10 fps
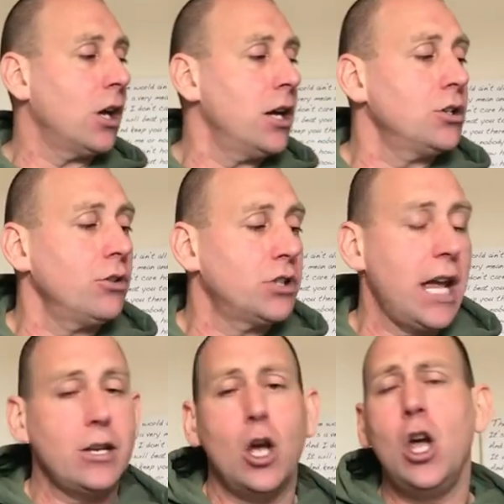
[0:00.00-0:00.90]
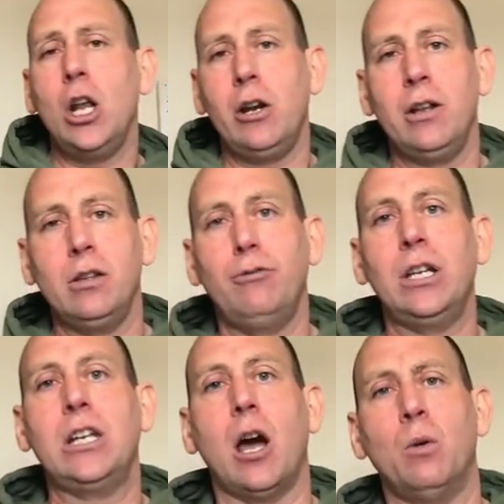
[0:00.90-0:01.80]
as I've said earlier in the
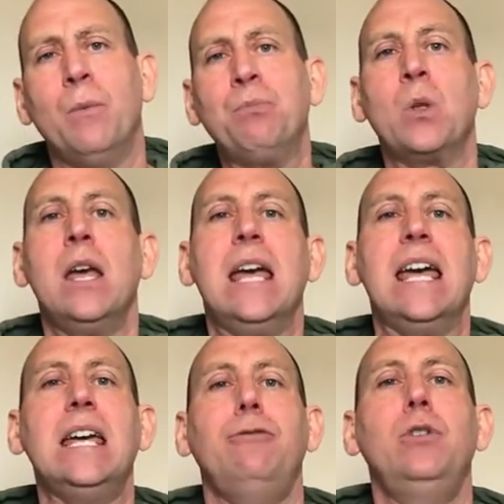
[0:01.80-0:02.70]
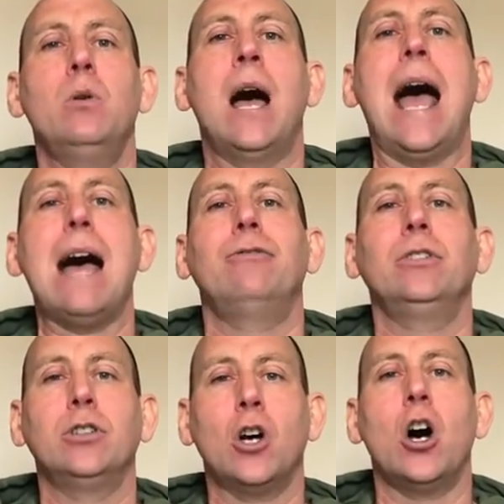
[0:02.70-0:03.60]
video, if you
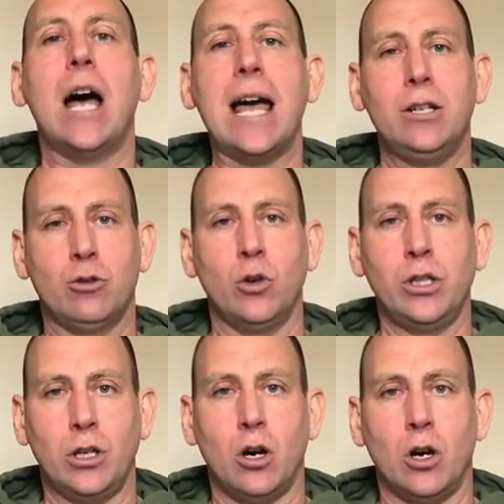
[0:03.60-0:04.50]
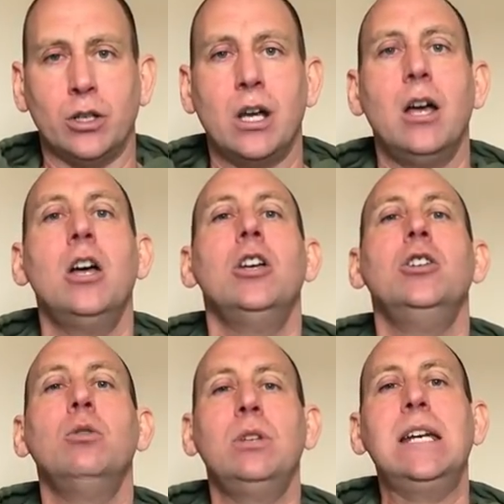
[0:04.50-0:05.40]
haven't got a groin guard,
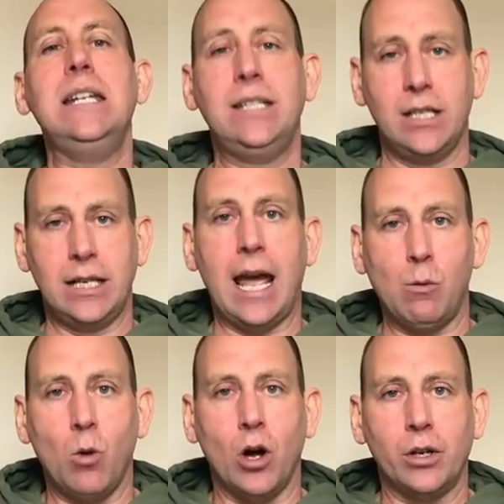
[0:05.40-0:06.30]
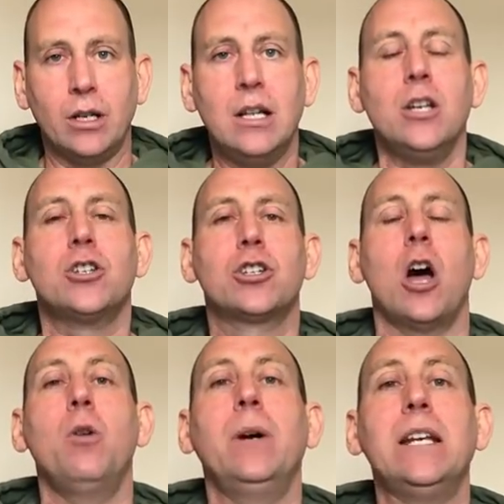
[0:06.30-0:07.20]
you need to get one.
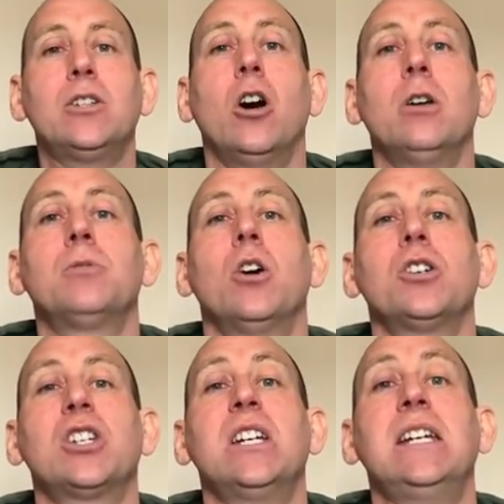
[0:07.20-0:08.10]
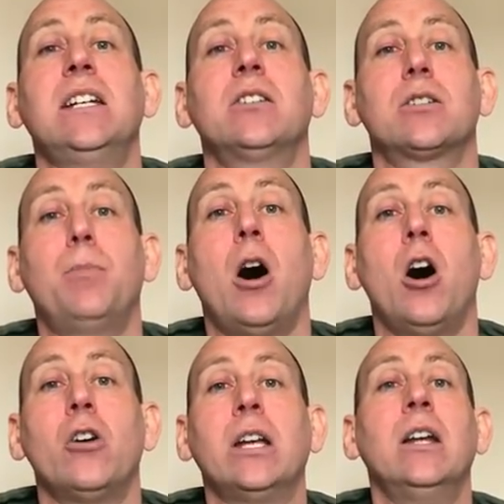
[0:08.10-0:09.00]
So many times I see in
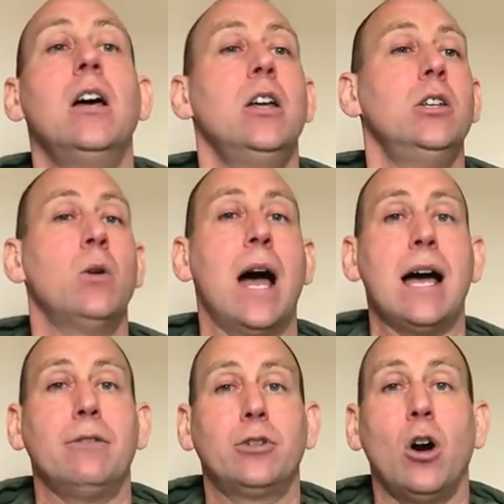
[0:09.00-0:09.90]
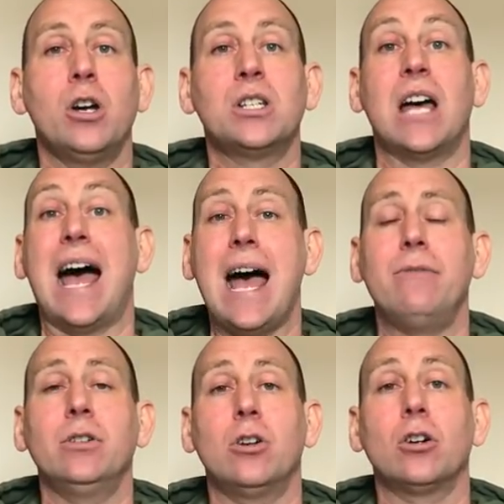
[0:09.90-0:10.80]
sparring, you have guys that
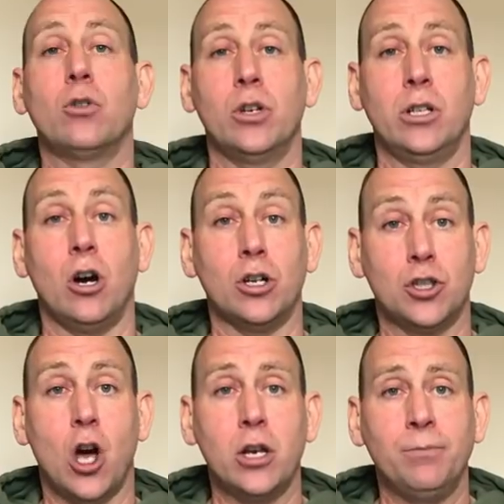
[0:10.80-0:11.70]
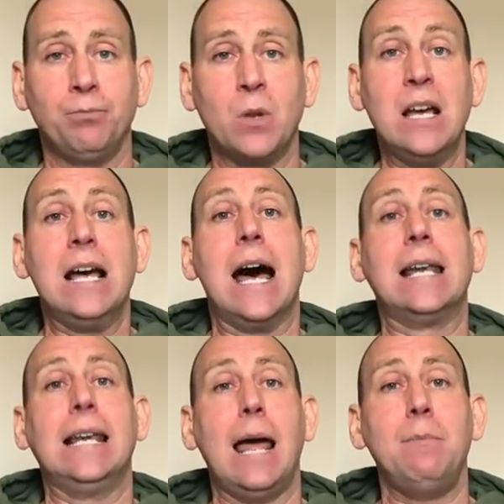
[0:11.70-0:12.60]
haven't got groin guards on.
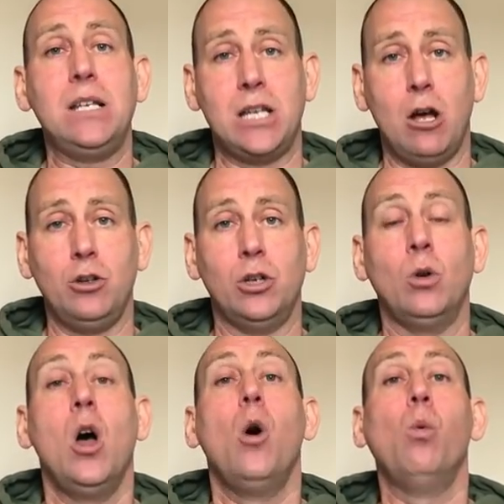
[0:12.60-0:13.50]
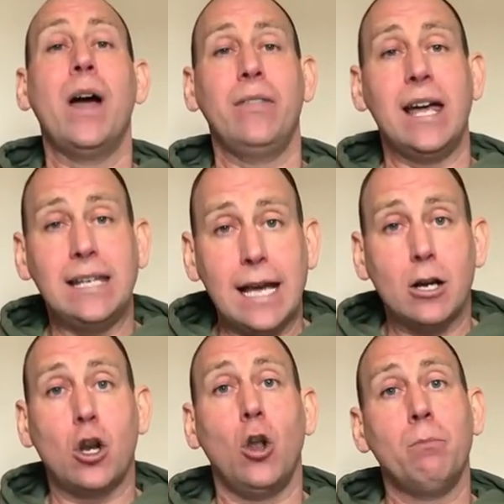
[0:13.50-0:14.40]
And let me tell you, when they
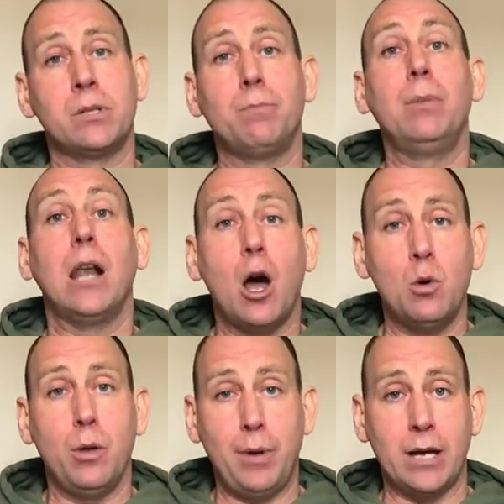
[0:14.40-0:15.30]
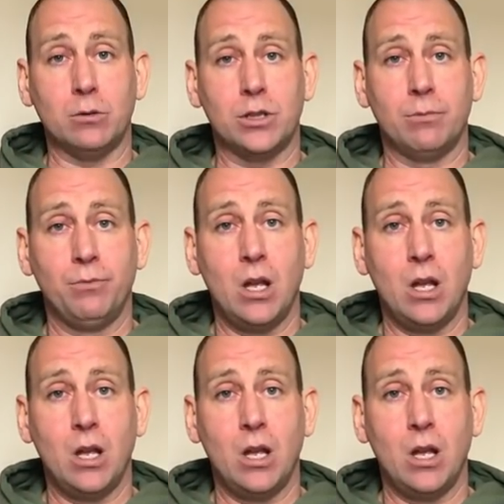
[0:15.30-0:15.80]
get clumped below the belt,